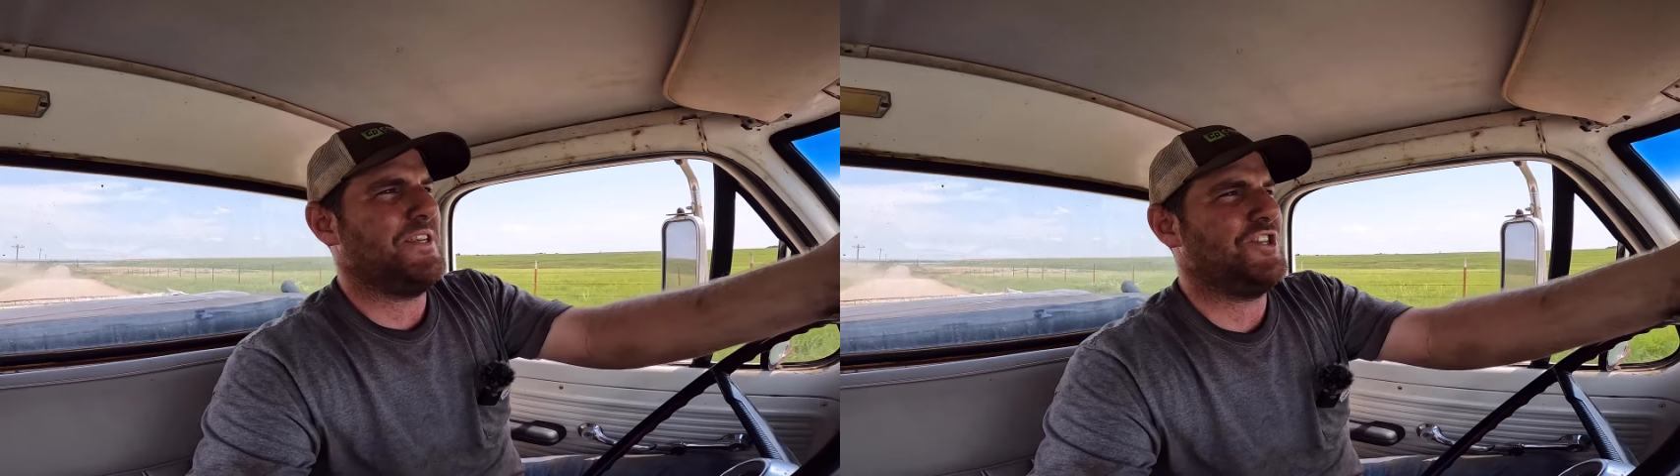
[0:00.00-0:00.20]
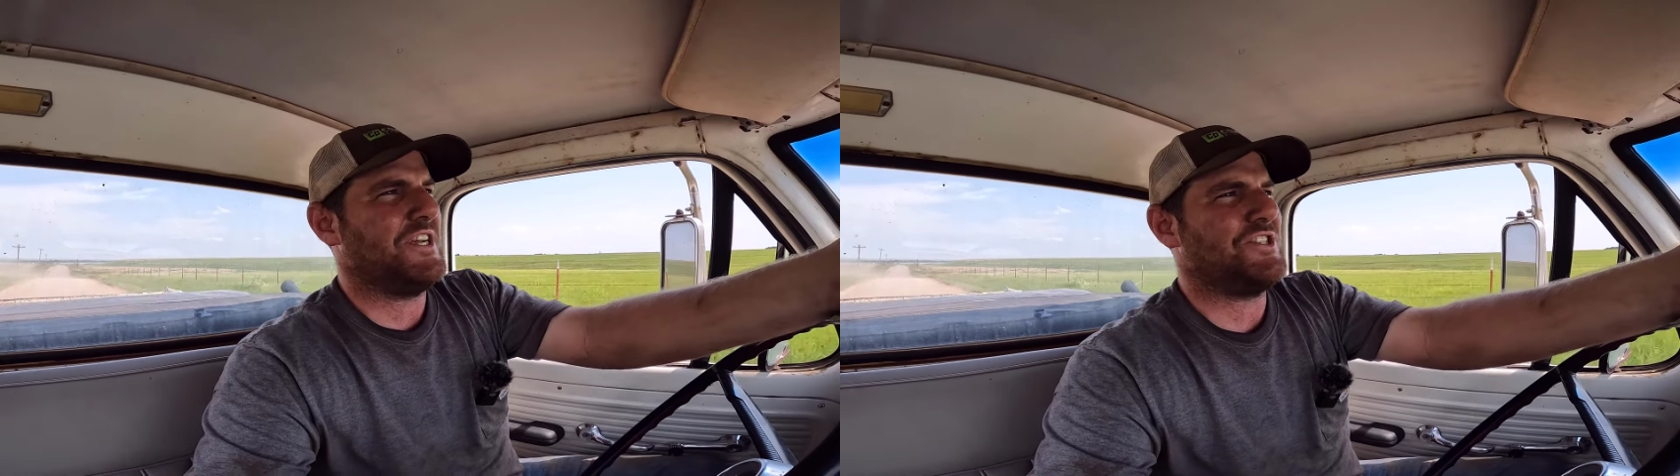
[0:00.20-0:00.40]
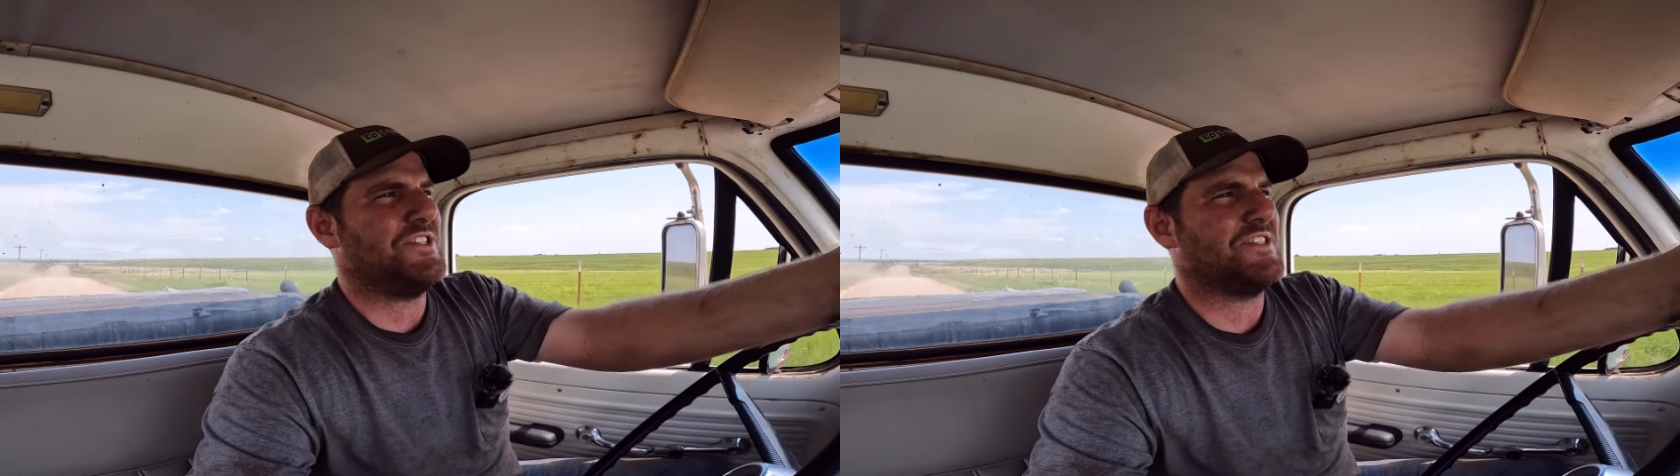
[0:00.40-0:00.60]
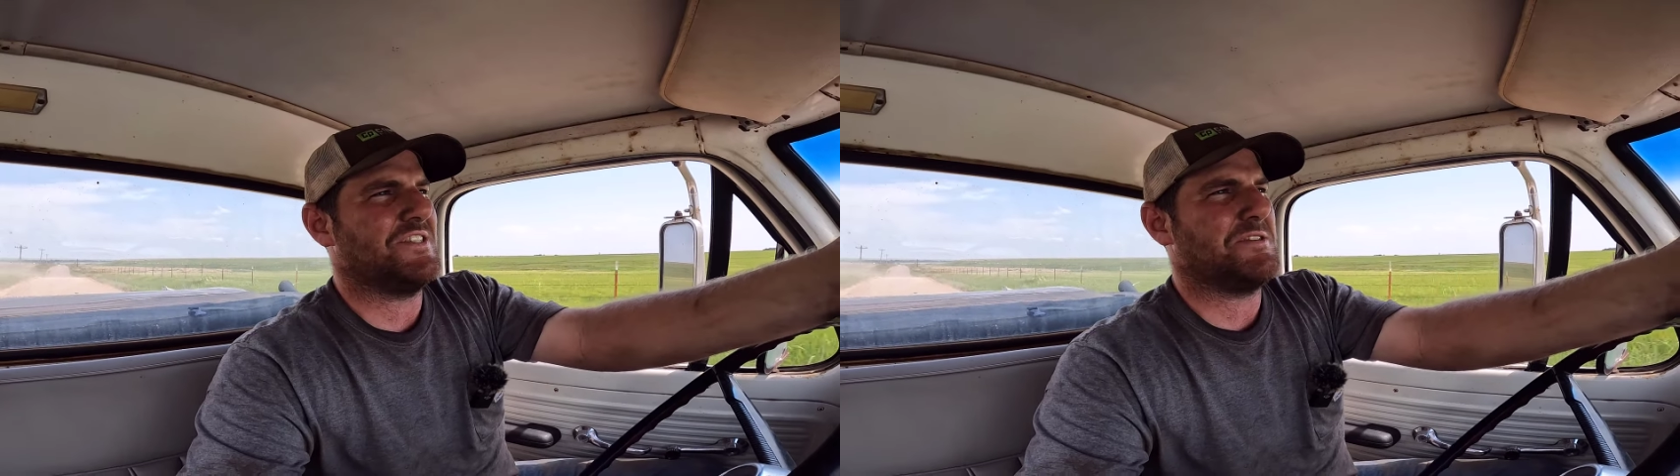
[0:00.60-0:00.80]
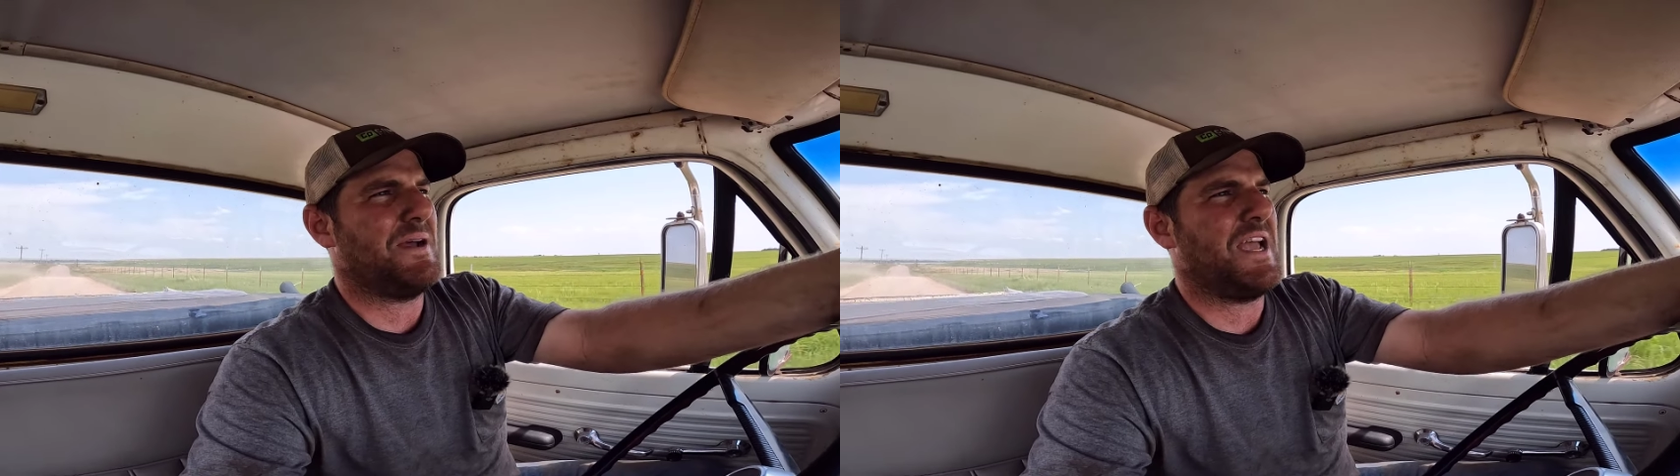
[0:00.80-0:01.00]
injection
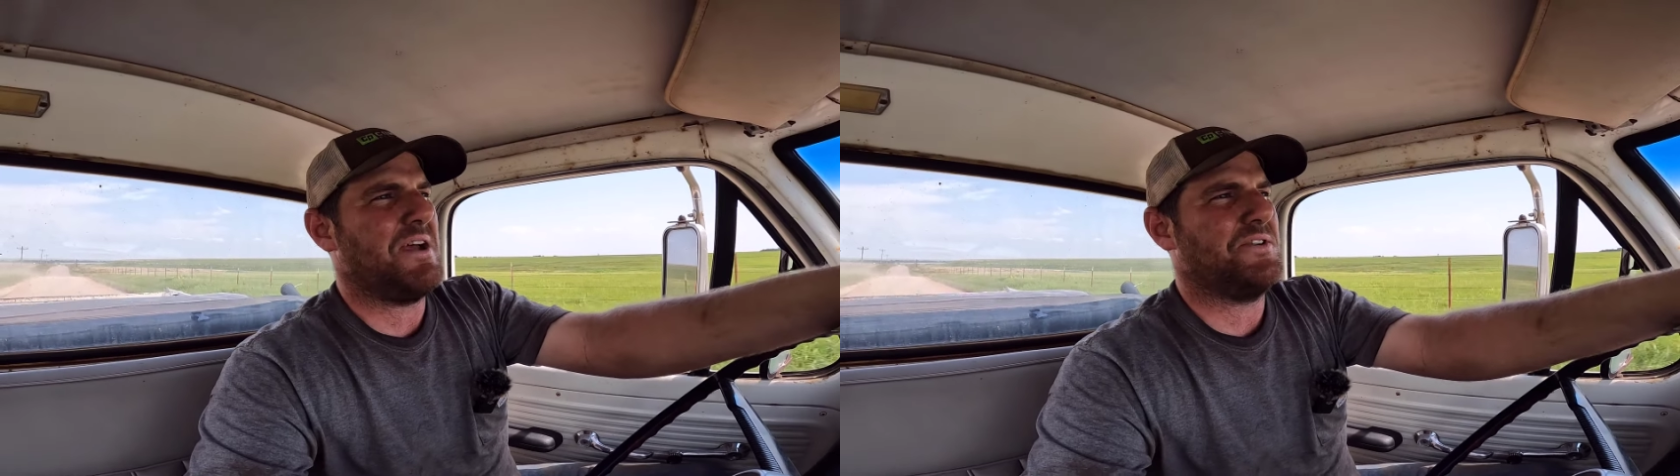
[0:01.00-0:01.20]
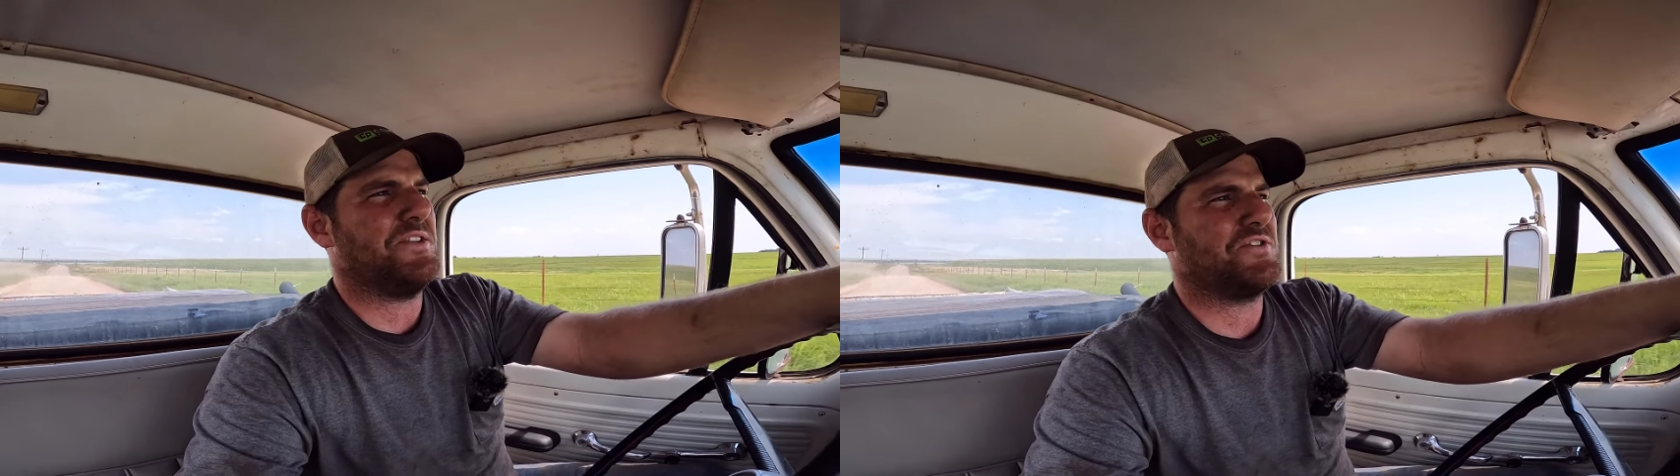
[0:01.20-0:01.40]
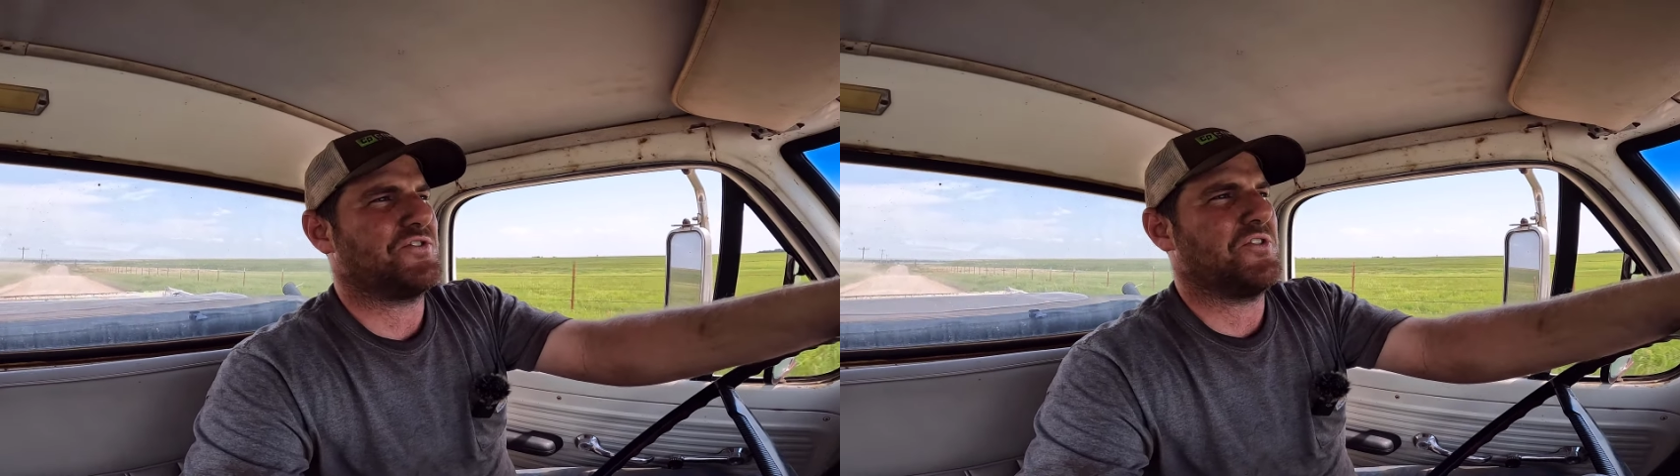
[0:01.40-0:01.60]
system I have on this